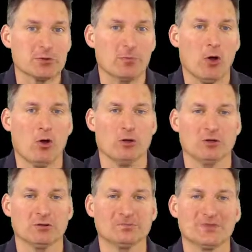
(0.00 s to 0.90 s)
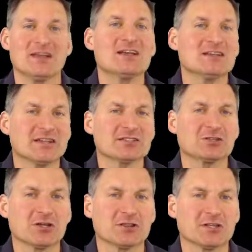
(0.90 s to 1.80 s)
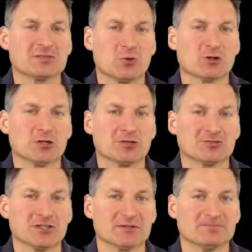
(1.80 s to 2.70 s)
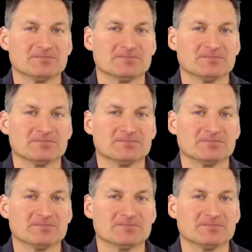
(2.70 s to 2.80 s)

mole. Let's look at this more closely.